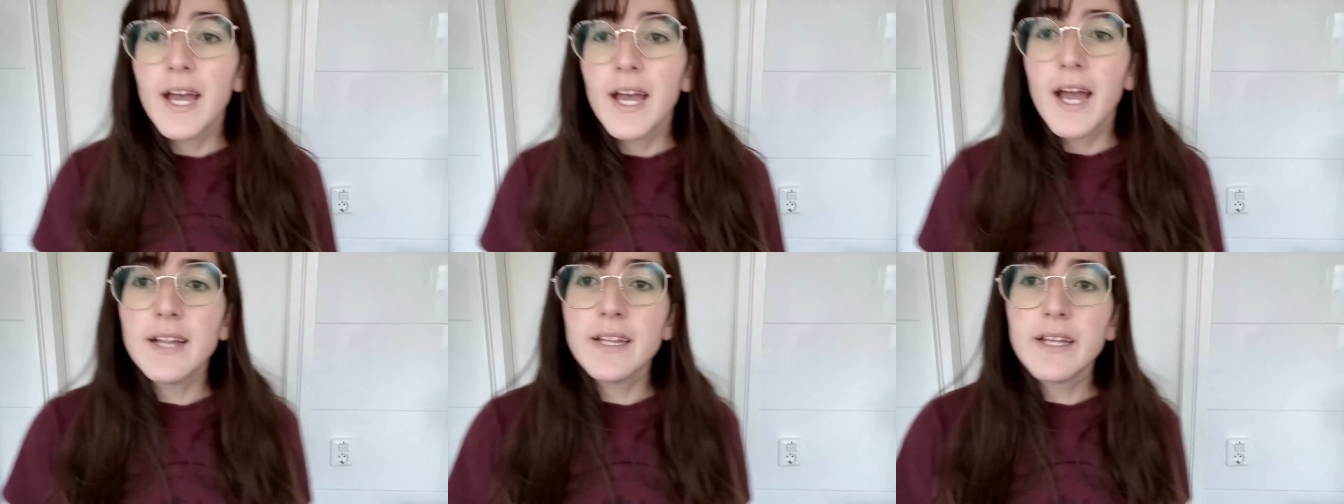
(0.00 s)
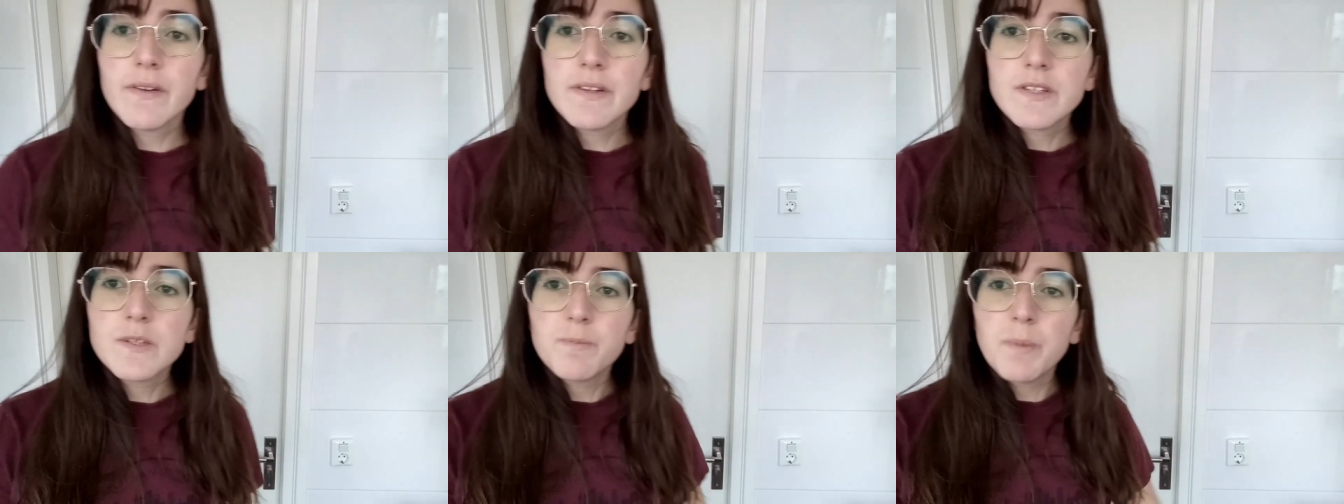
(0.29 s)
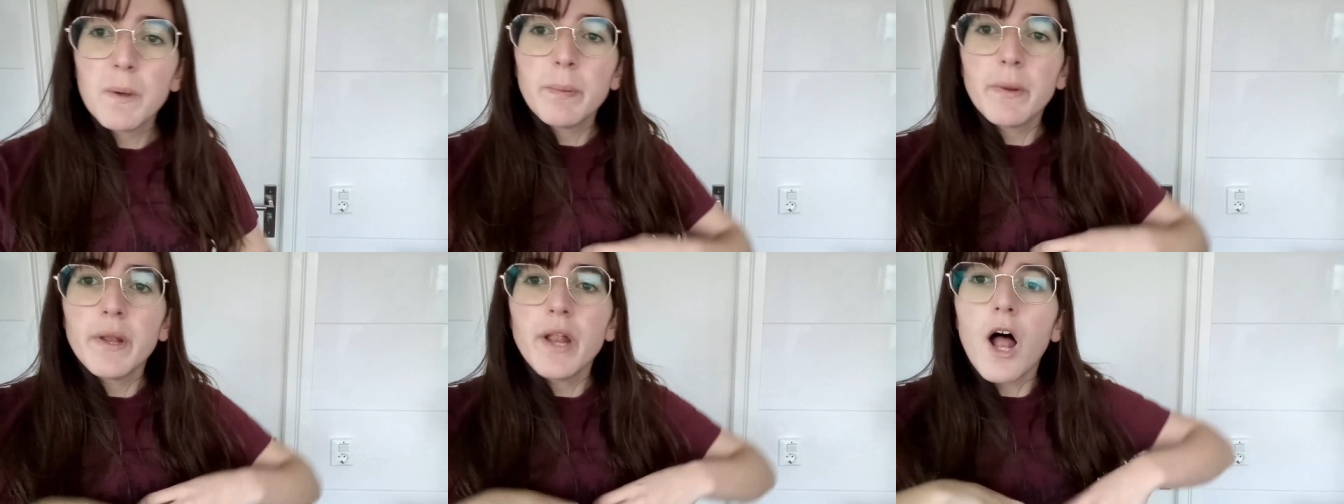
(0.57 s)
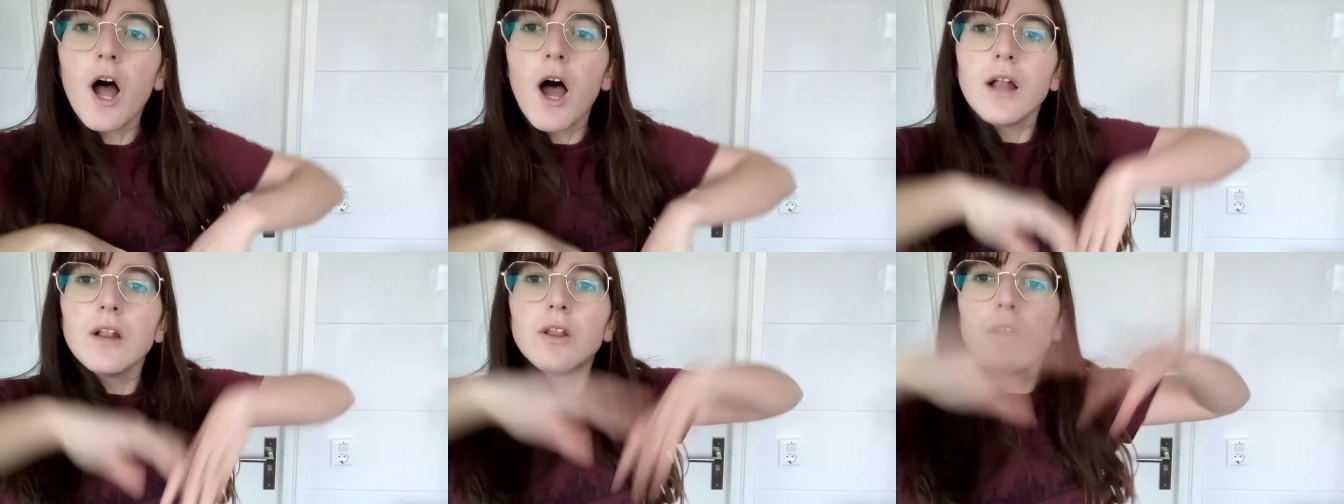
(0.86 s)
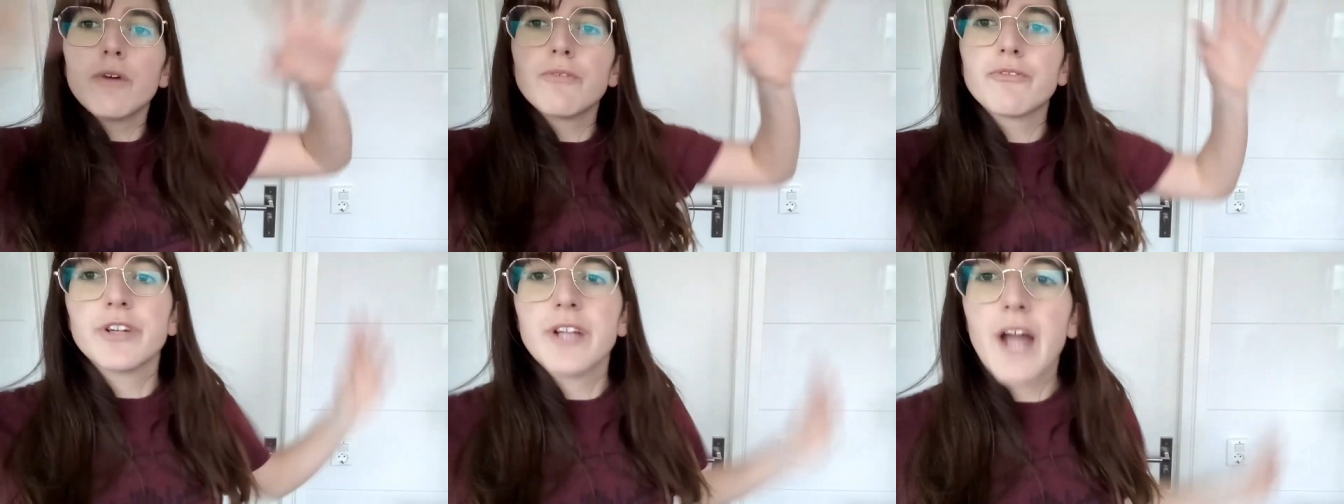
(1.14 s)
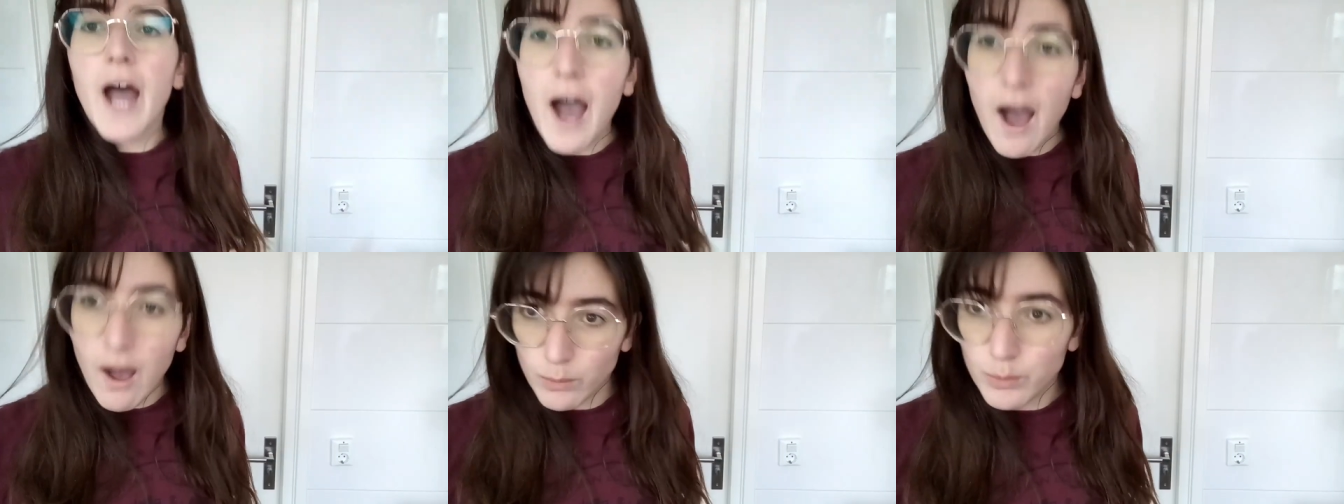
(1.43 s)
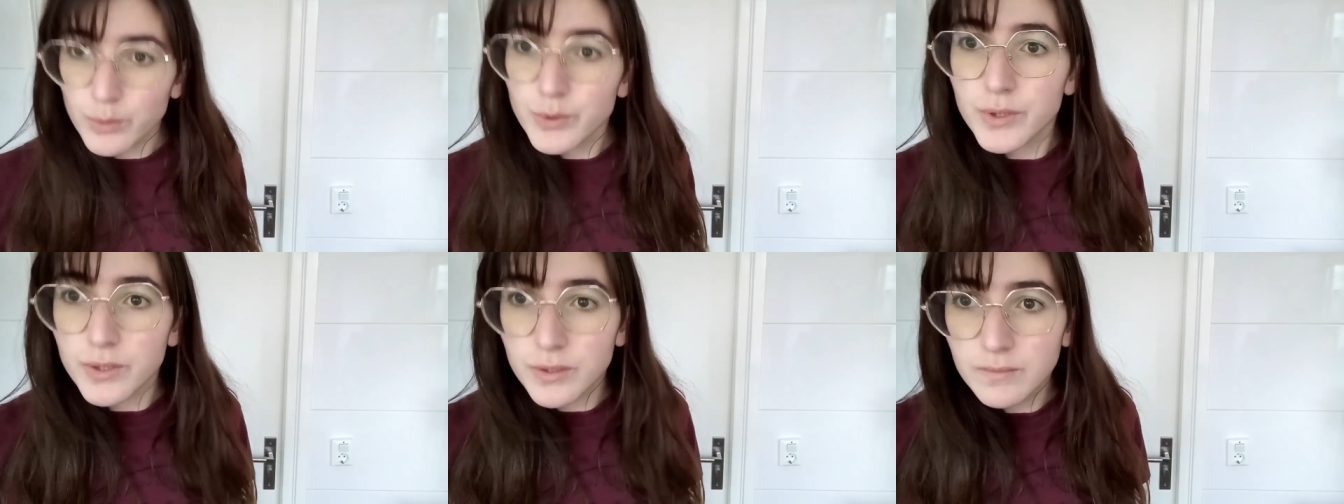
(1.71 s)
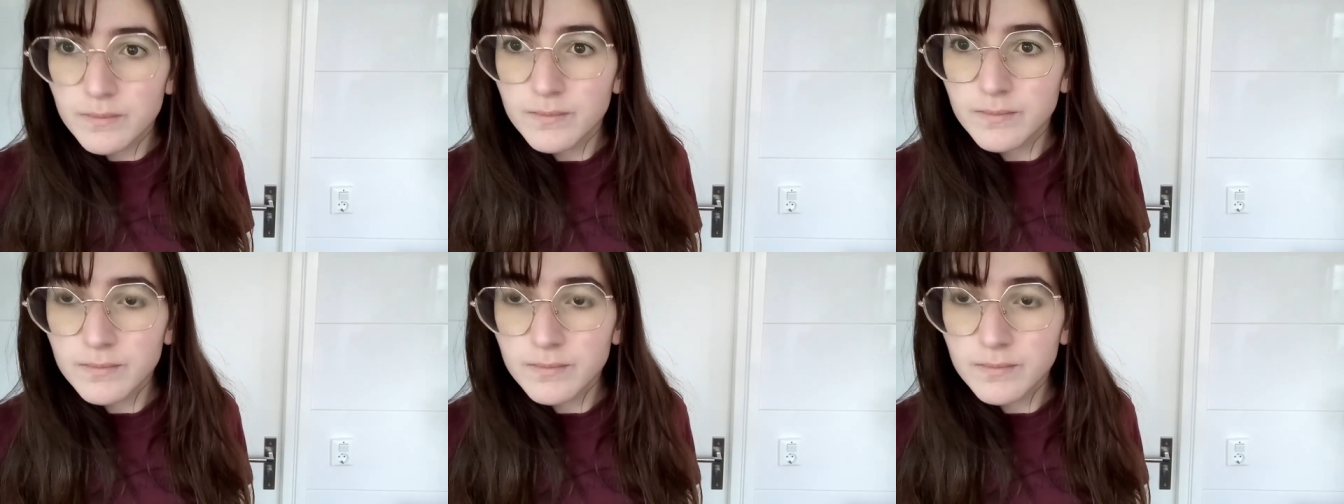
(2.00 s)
and there is people all over the house.